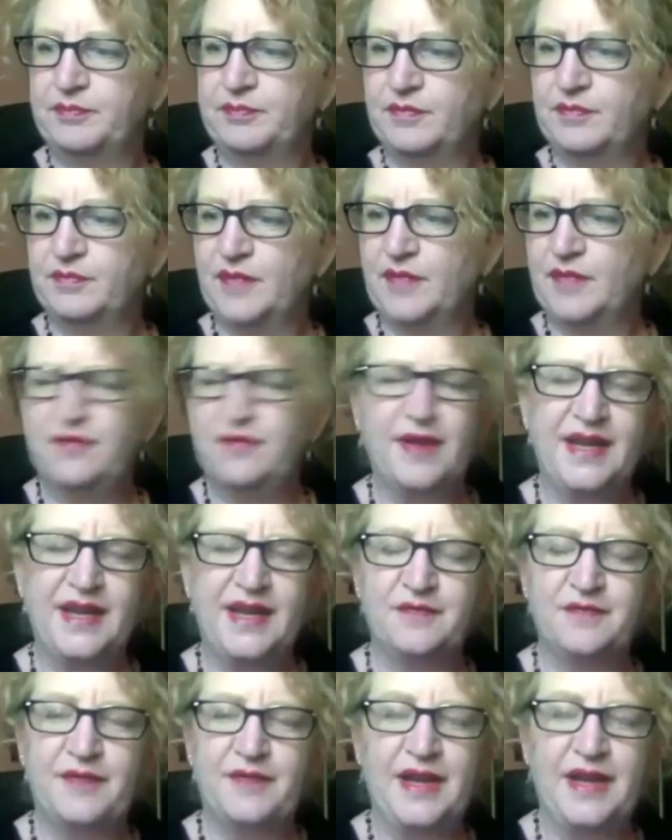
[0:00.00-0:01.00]
and finding
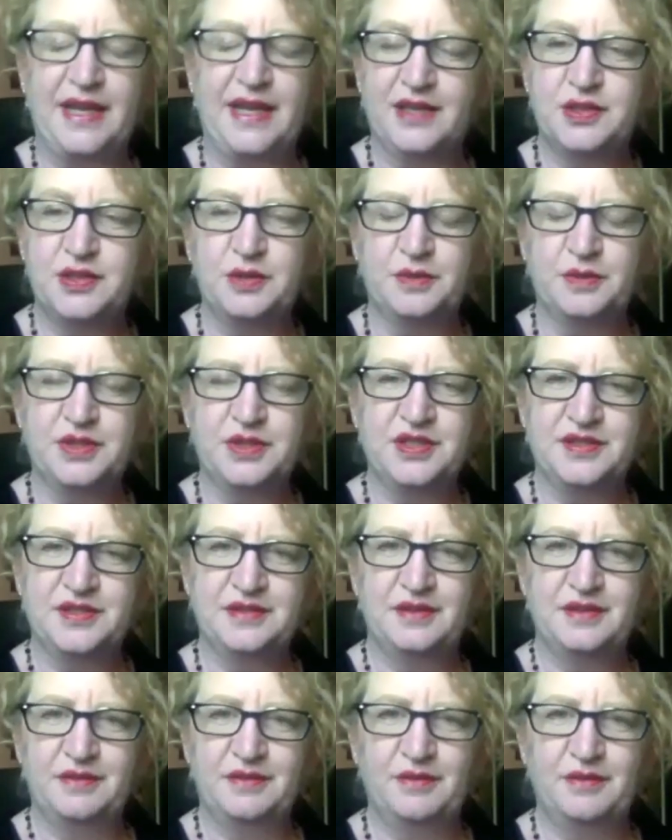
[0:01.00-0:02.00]
it funny too, which is
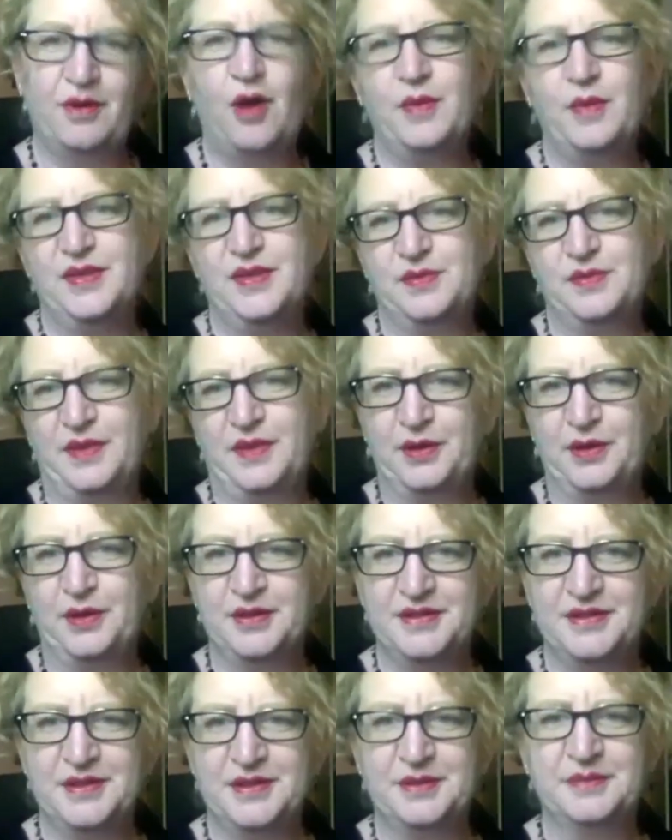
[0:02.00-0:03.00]
always really good
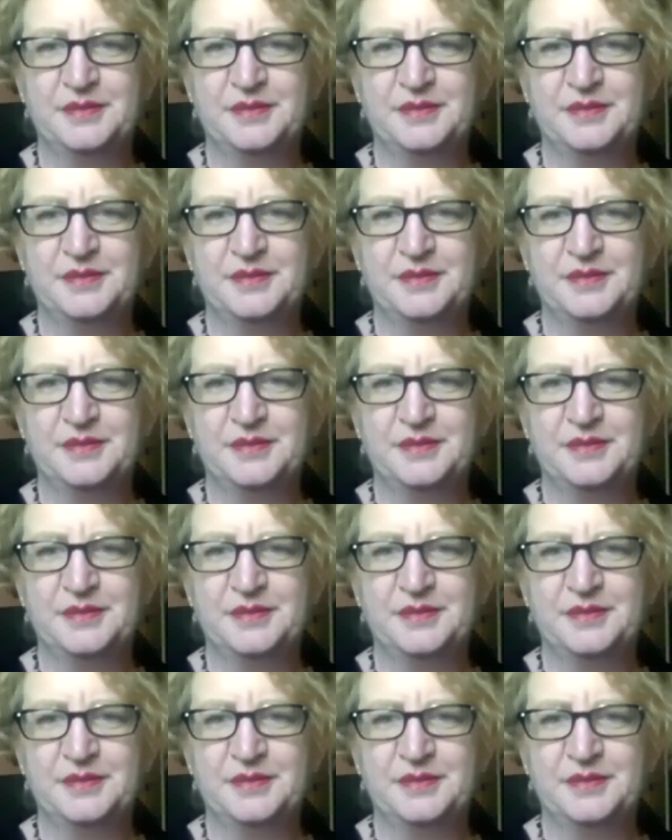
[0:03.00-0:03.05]
too.